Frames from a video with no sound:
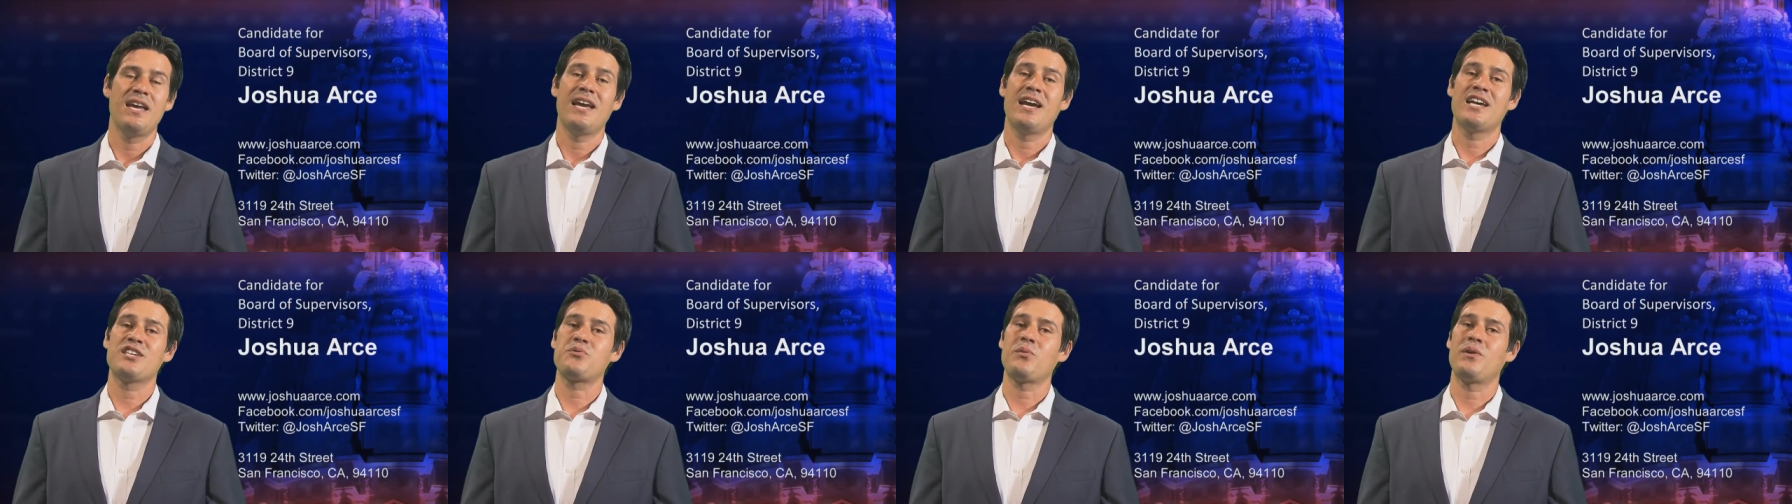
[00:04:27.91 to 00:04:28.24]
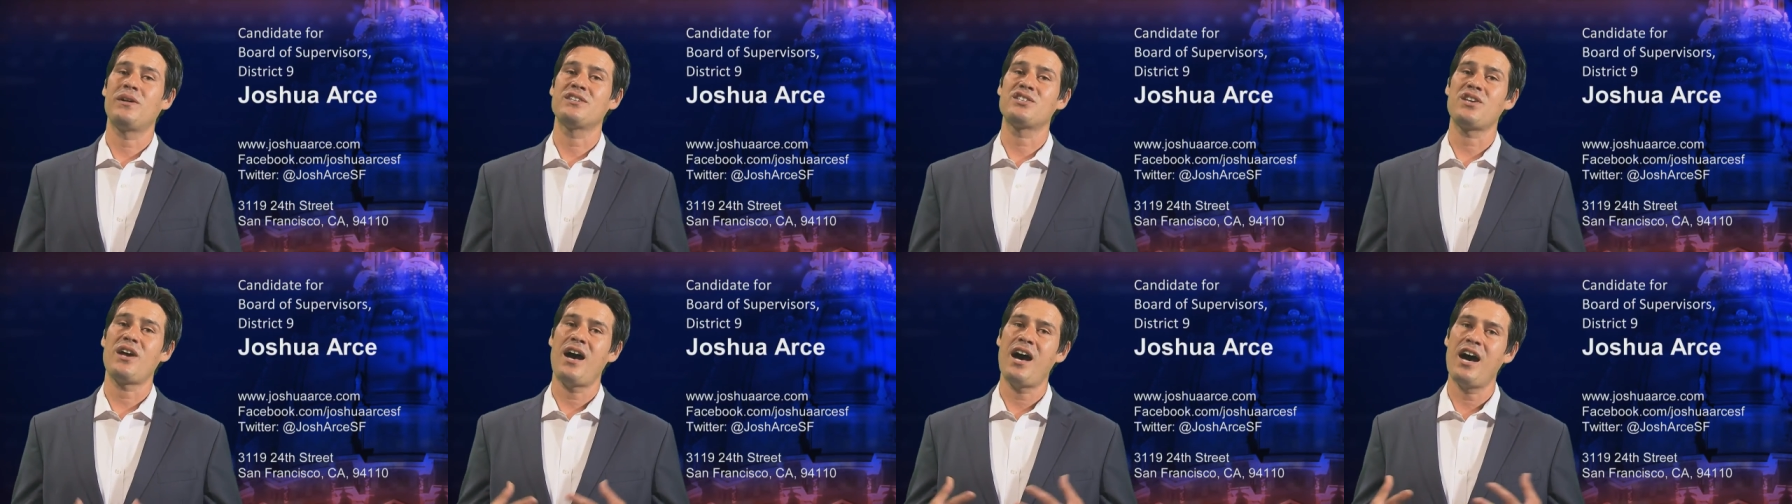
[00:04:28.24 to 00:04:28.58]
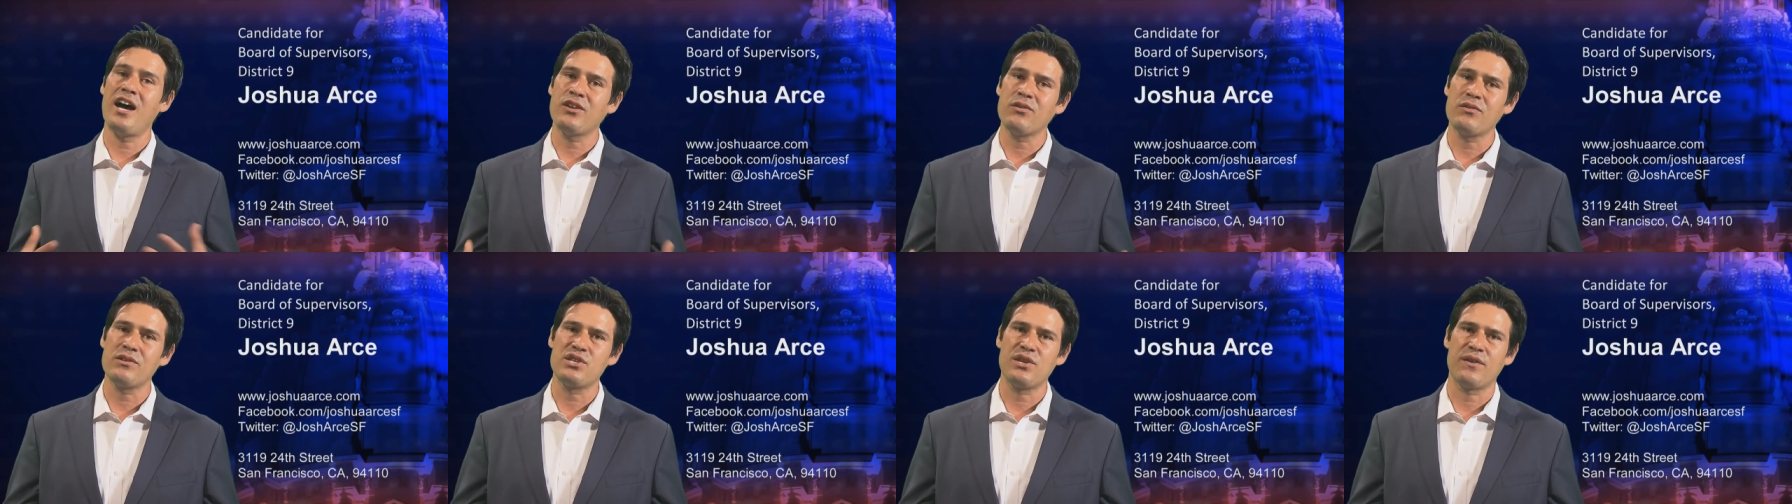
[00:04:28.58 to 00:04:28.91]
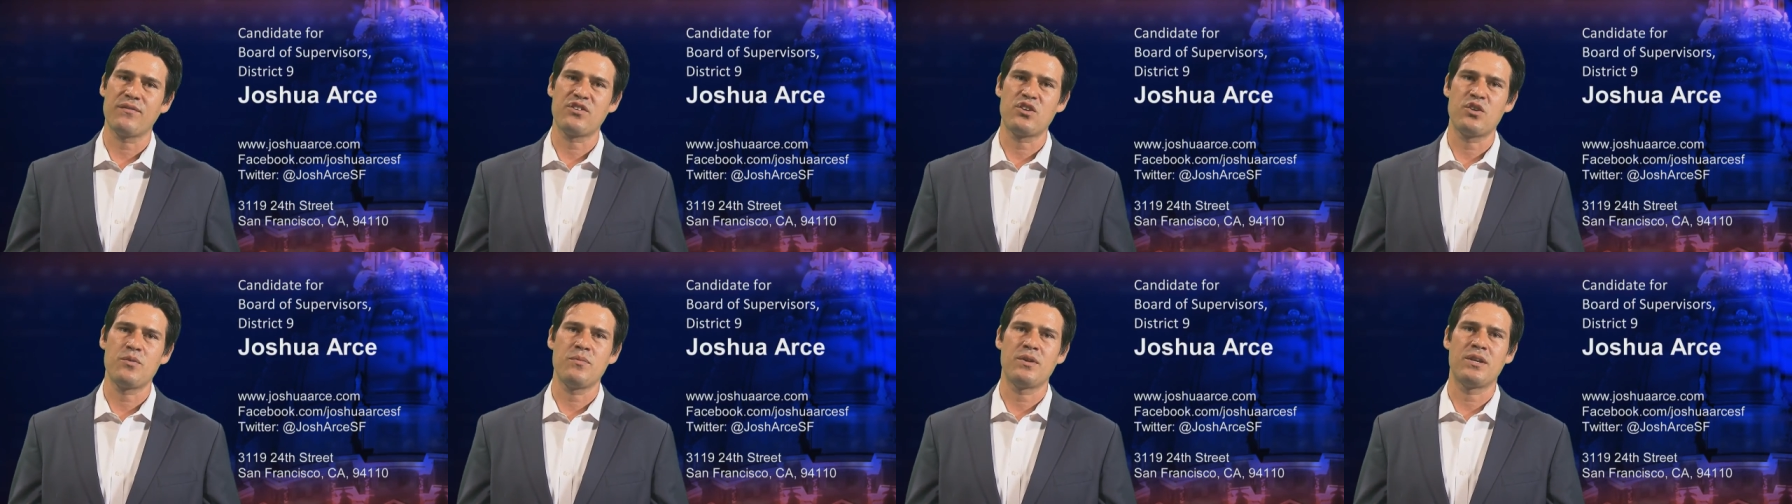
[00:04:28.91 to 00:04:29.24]
as well as hundreds
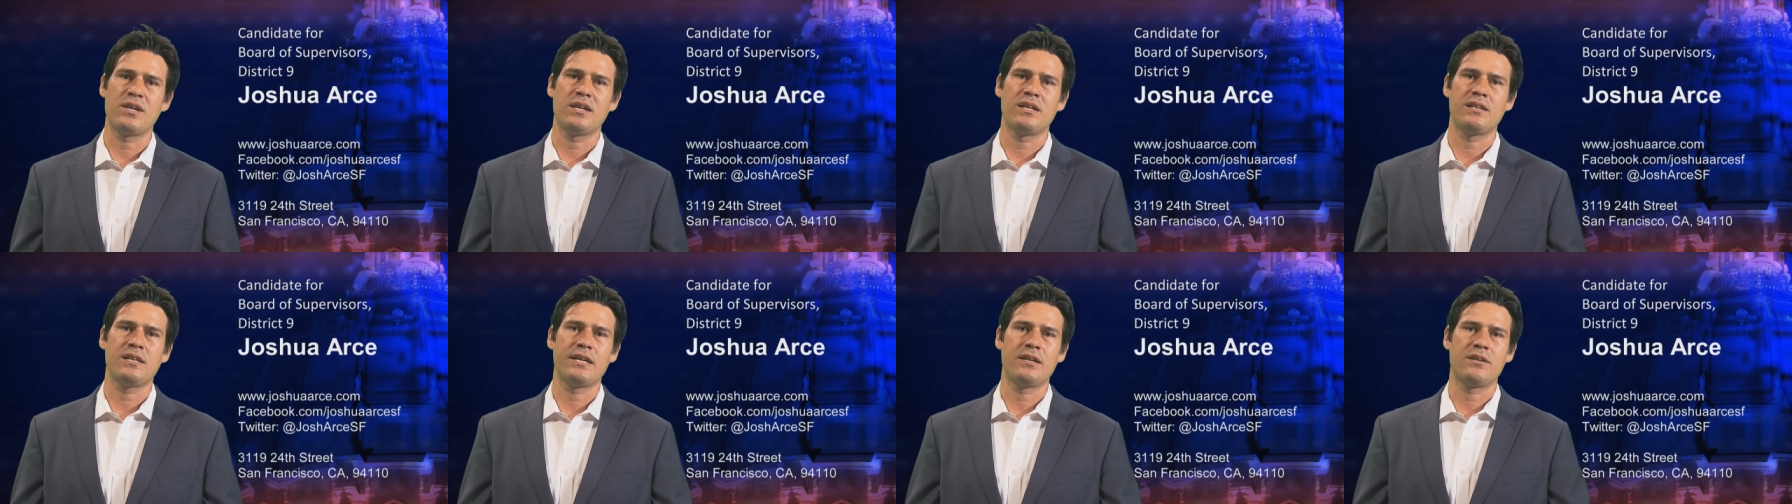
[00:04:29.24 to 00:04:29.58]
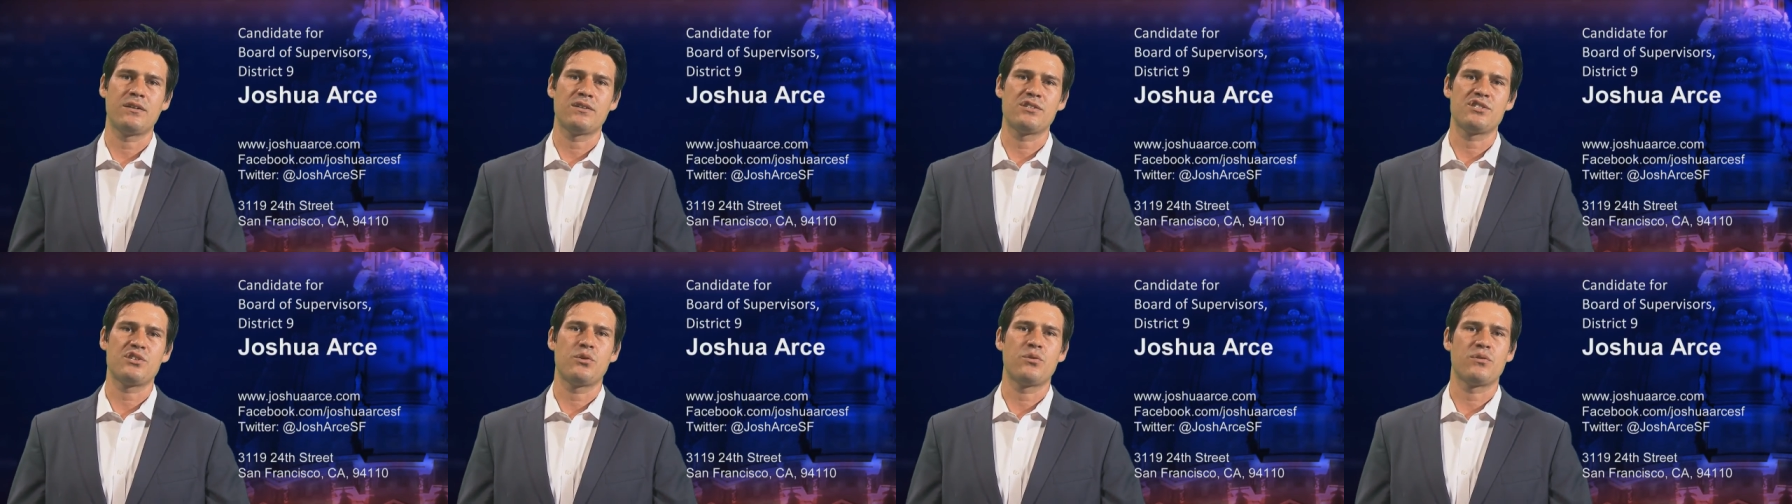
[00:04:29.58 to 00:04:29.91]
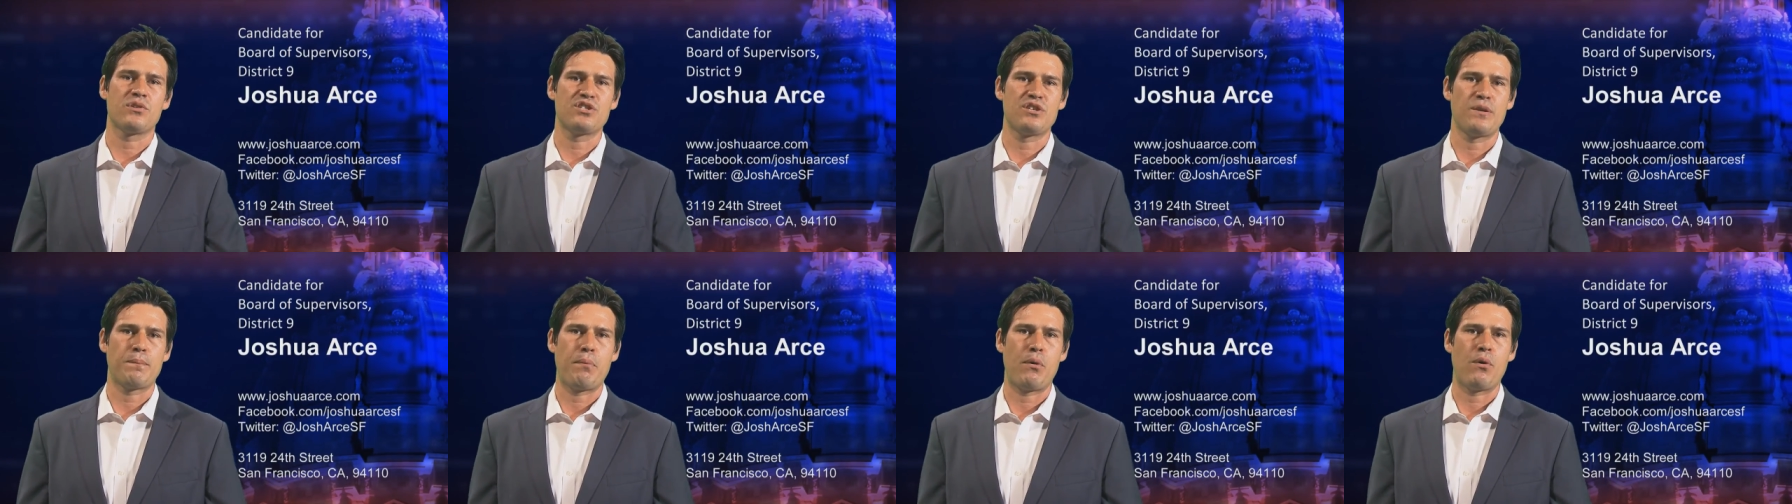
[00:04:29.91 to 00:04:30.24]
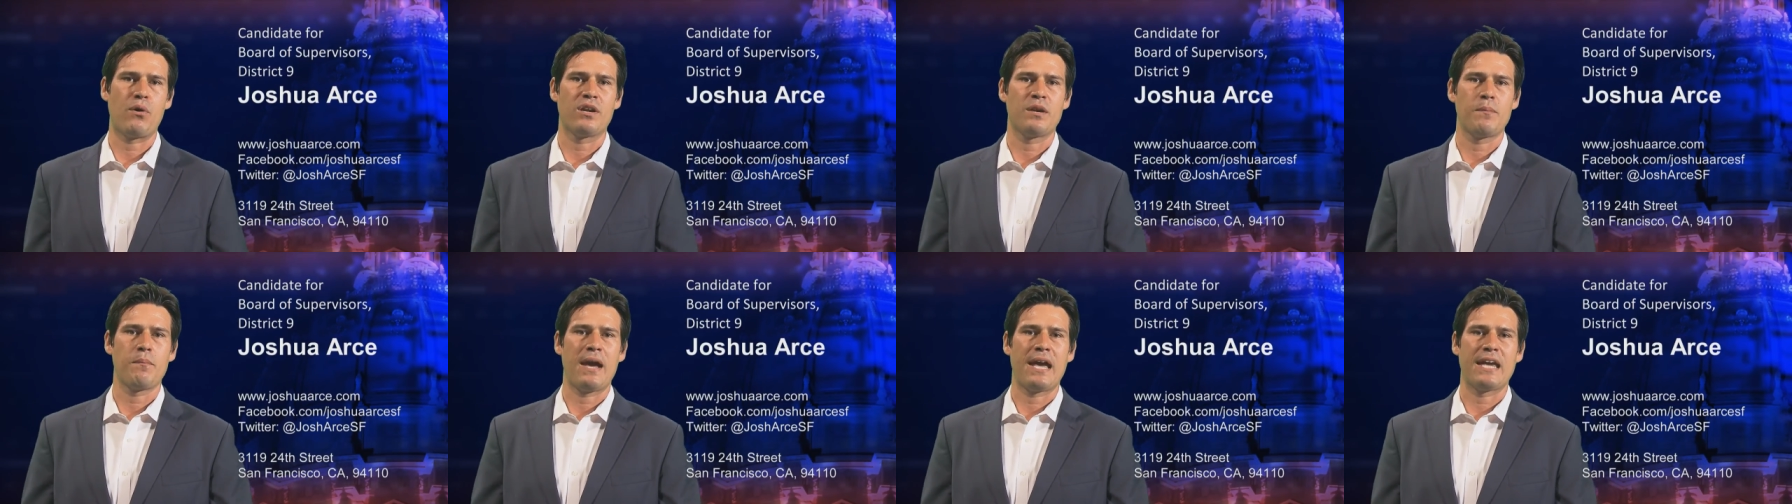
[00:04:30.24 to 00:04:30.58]
of community leaders who are
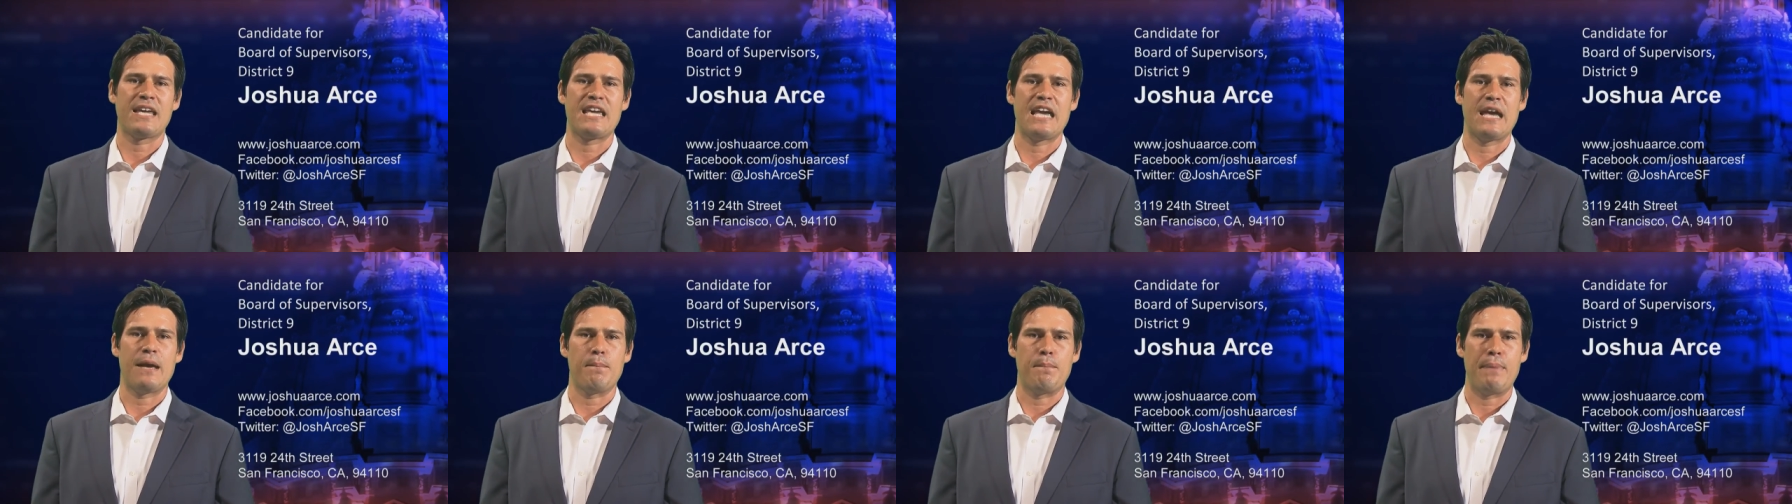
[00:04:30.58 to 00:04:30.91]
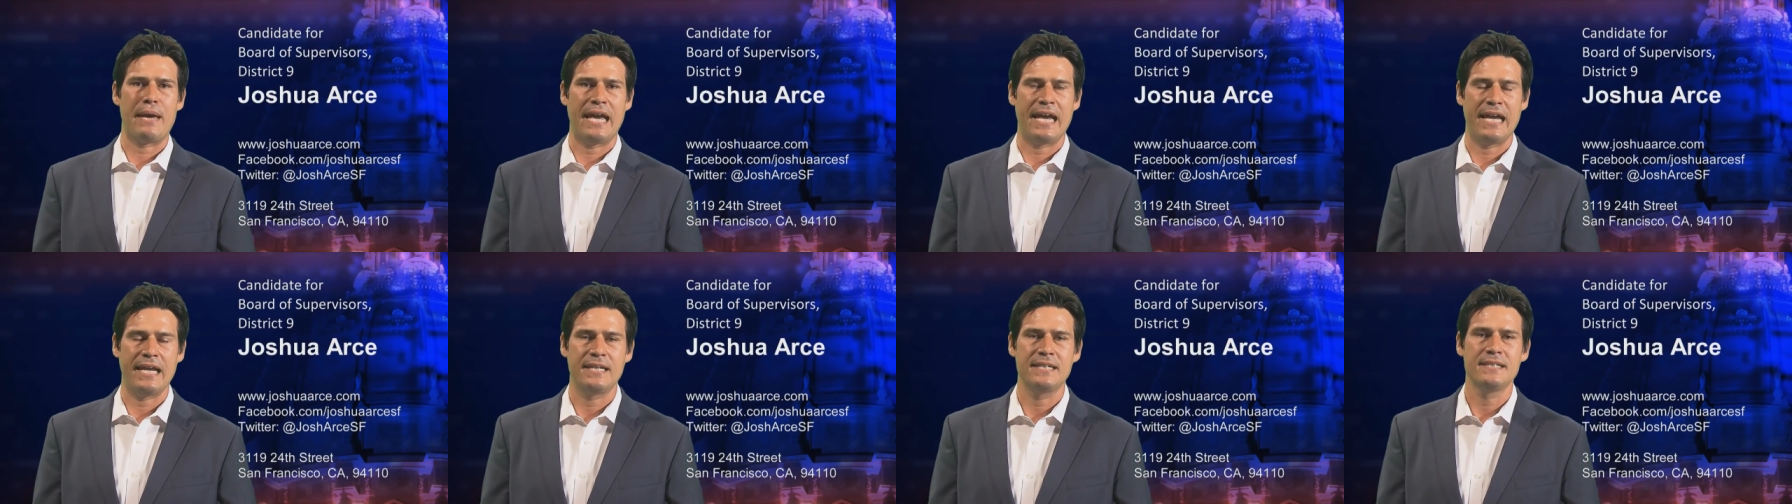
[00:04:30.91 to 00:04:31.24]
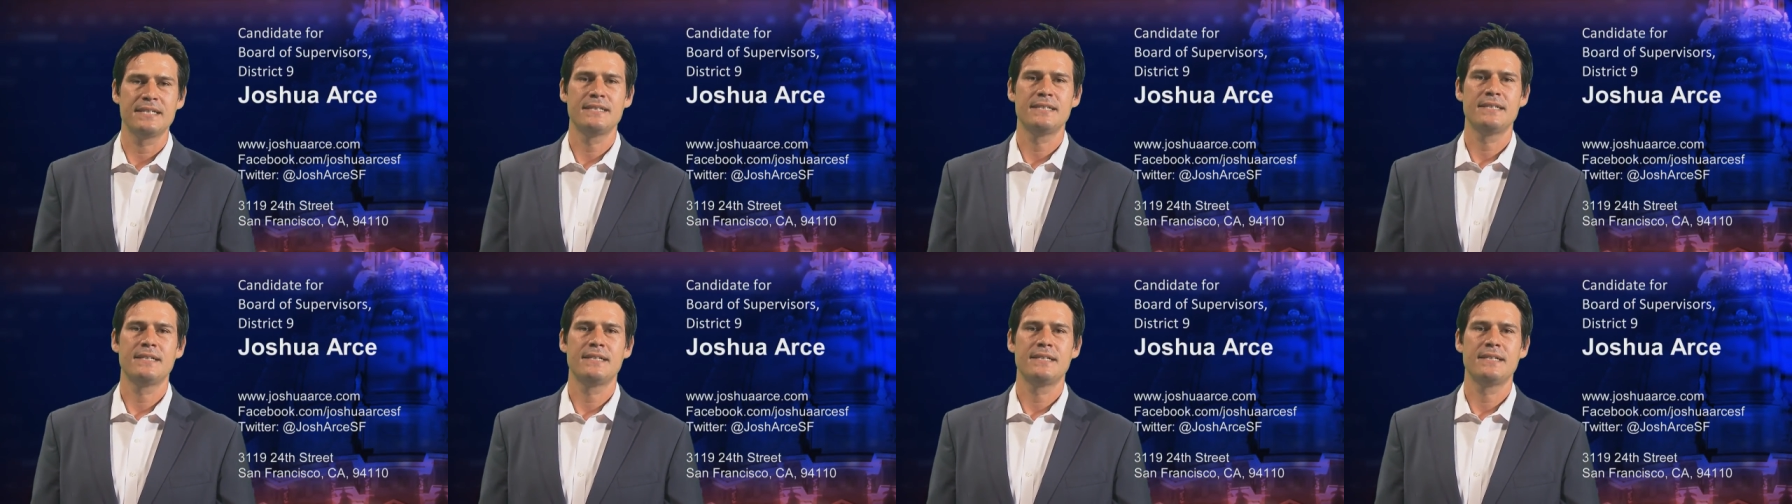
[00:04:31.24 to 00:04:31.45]
supporting my campaign.